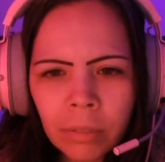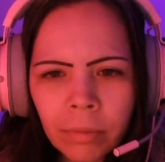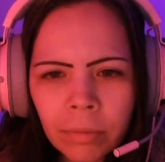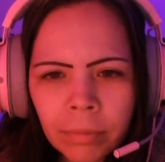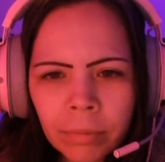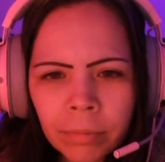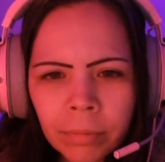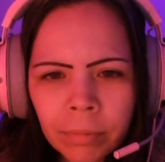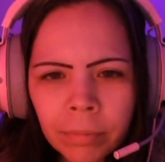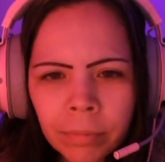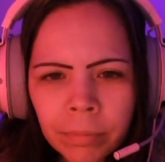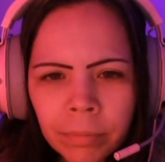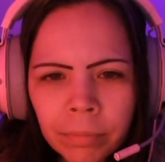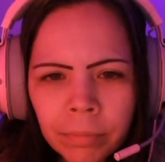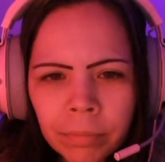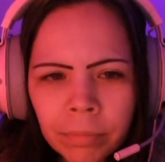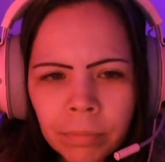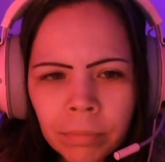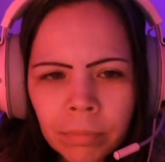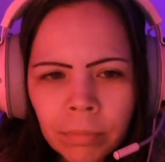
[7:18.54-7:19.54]

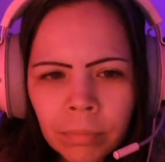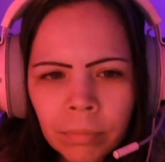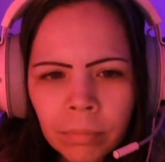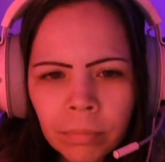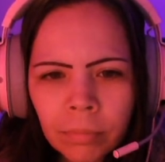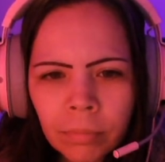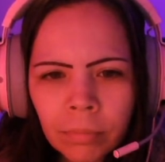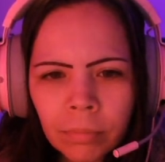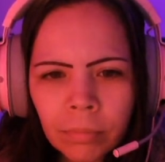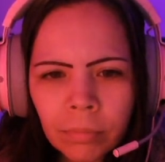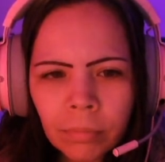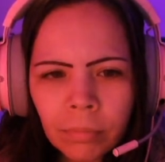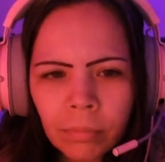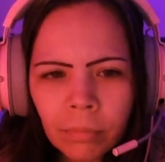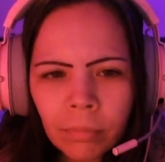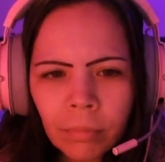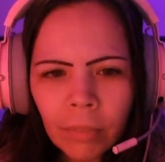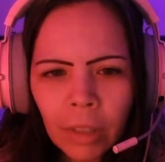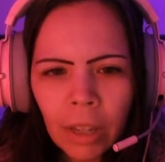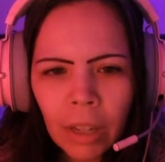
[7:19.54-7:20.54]

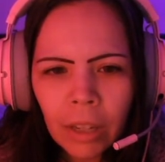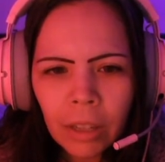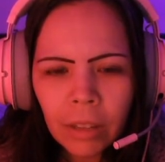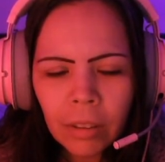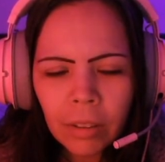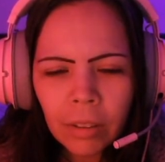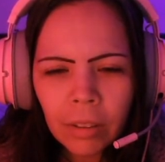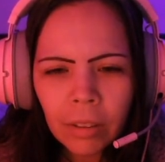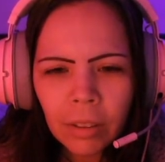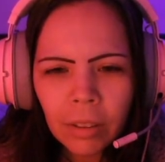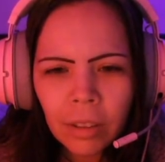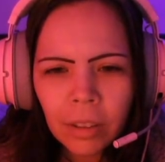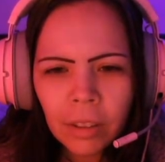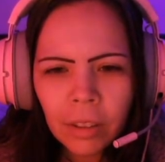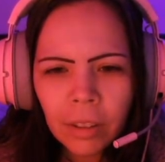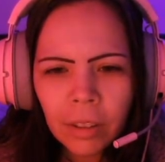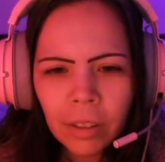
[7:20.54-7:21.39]
Nobody speaks.